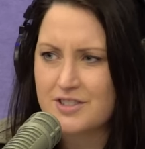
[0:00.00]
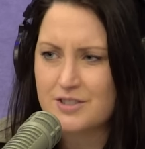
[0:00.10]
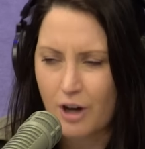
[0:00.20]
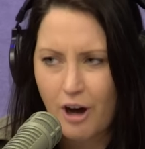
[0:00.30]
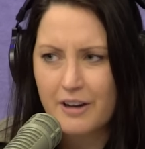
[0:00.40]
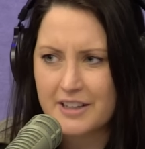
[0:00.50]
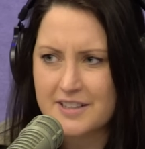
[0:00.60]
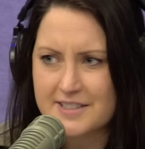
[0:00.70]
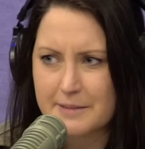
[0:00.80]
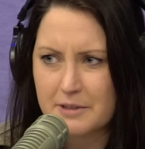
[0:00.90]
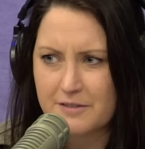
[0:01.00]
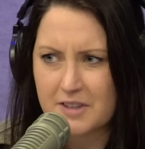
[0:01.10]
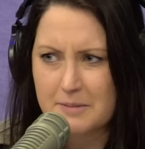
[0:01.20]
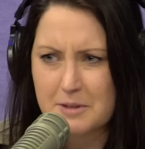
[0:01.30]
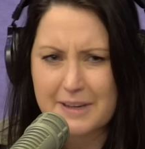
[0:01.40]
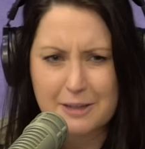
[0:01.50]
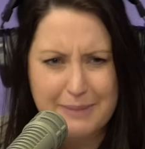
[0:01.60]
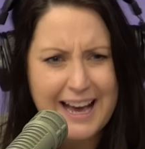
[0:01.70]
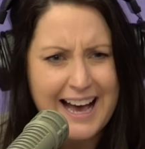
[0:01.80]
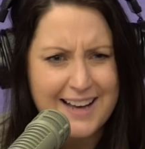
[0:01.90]
talking to someone for them to make a
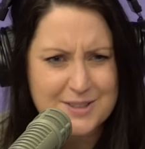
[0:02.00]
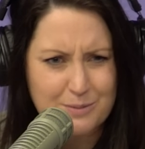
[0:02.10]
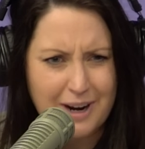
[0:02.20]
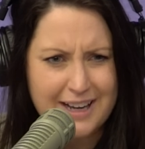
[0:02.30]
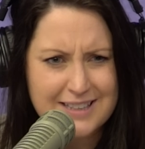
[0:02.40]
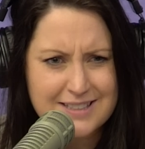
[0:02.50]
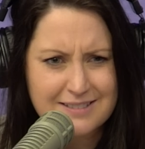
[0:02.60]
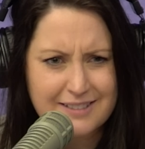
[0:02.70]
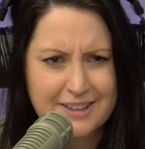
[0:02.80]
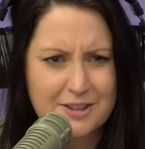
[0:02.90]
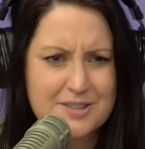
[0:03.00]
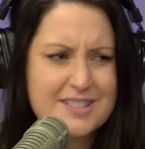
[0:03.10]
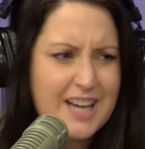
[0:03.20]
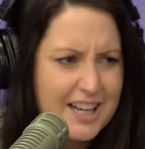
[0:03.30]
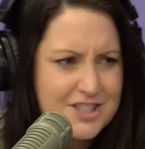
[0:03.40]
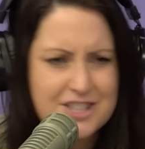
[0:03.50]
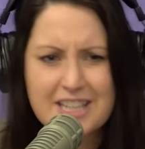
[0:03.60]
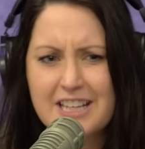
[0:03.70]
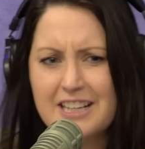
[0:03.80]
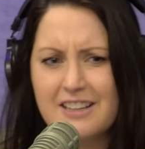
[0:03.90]
pass, right? Like there's
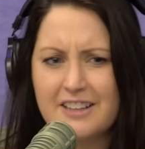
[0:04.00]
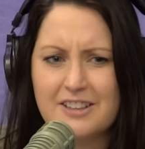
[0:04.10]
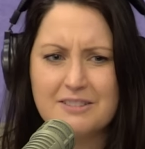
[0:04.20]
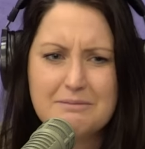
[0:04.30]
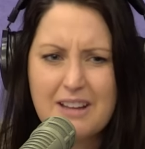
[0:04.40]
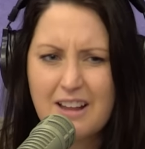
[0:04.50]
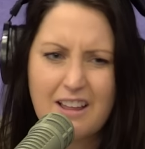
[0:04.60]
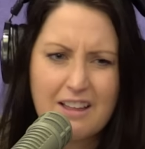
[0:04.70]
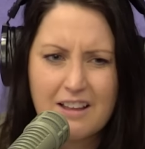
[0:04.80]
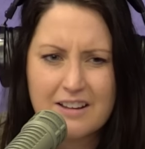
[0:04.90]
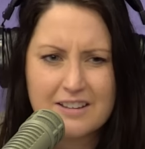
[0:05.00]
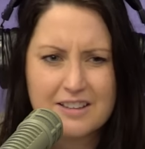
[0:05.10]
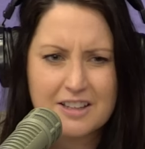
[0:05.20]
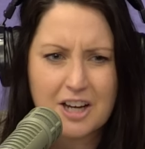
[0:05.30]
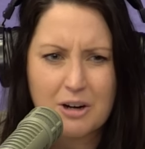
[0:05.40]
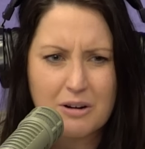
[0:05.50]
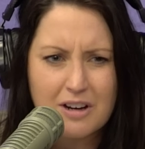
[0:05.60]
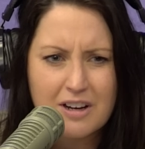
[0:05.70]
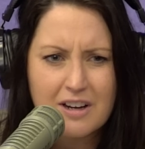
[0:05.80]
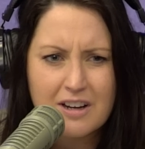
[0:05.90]
touching, like I'm a
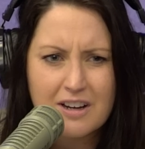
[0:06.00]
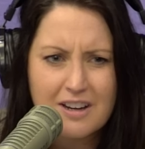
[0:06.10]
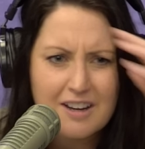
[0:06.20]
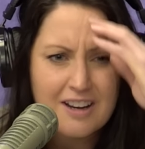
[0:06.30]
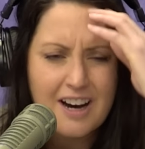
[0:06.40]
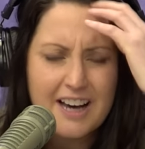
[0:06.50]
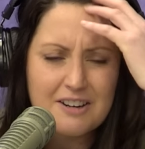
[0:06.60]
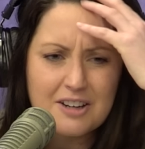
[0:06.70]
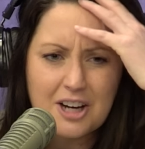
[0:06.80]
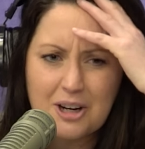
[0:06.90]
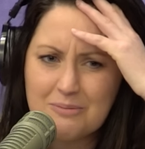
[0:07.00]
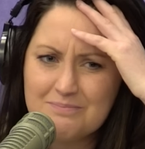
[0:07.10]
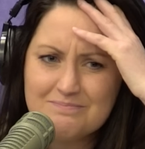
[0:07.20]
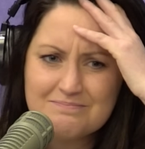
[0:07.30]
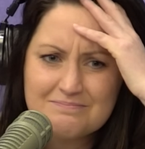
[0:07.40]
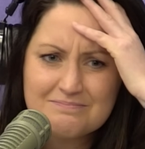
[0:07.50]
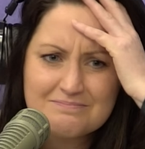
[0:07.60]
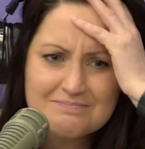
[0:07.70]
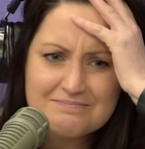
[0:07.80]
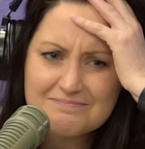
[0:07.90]
problem because I'm